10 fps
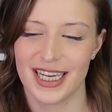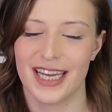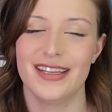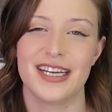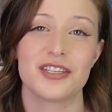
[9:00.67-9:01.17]

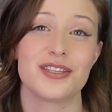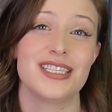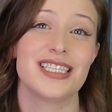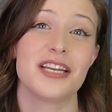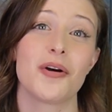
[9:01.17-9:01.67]
and they actually
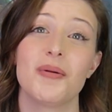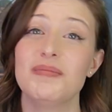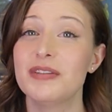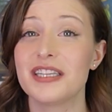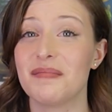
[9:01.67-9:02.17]
sent home
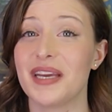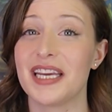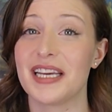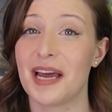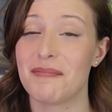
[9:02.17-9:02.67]
with
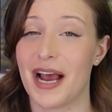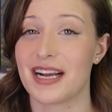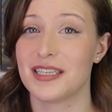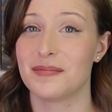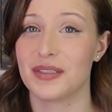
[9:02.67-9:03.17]
me at
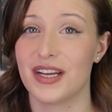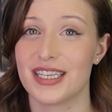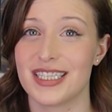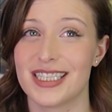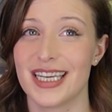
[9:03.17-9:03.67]
PAX
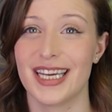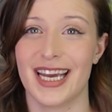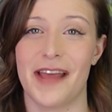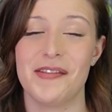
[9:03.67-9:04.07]
Unplugged. And